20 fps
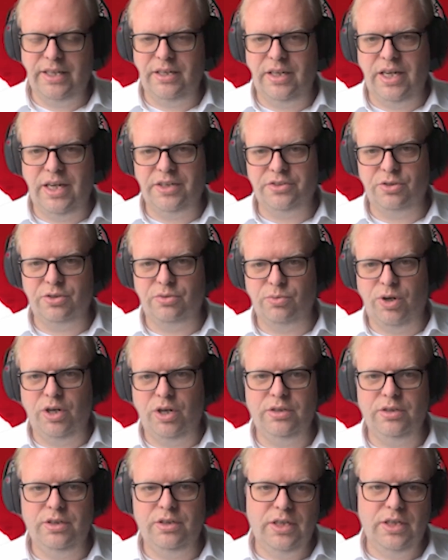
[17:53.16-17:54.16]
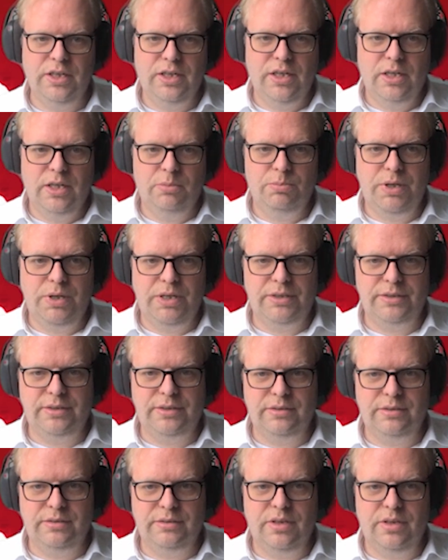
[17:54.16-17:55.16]
Azure world, but
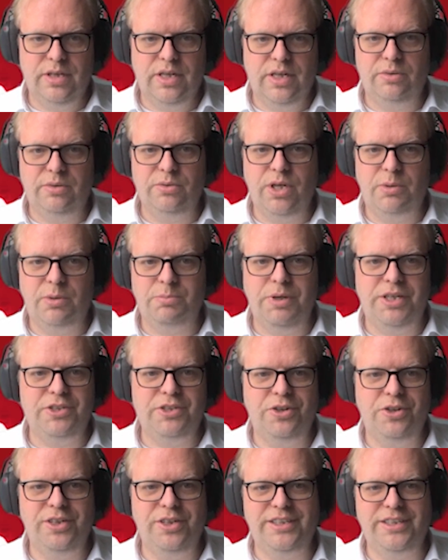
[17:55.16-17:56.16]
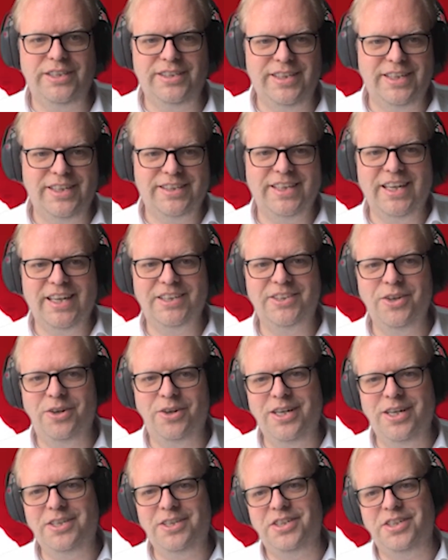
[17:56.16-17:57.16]
how do I make sure that I take that
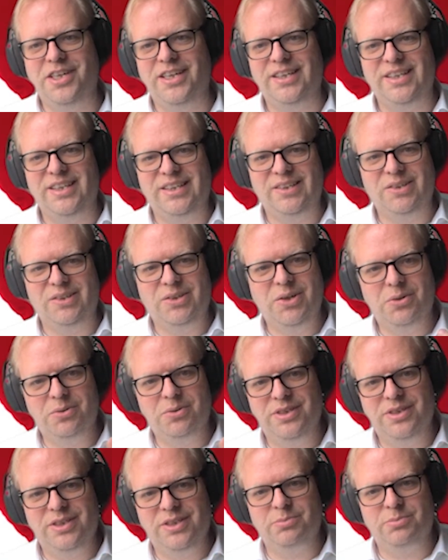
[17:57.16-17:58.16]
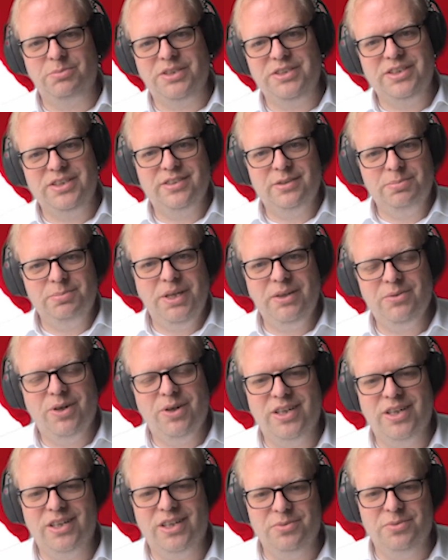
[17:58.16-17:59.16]
knowledge and goes into my GCP
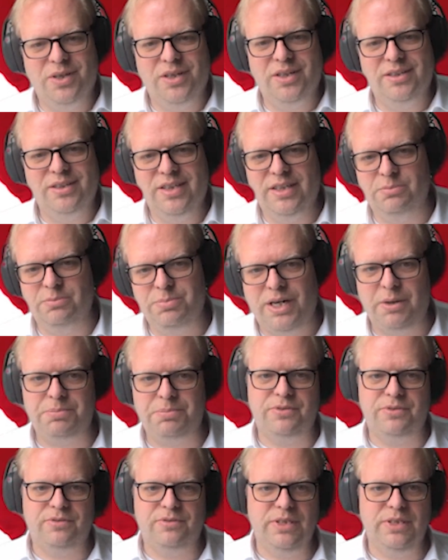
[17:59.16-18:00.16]
world as well? And perhaps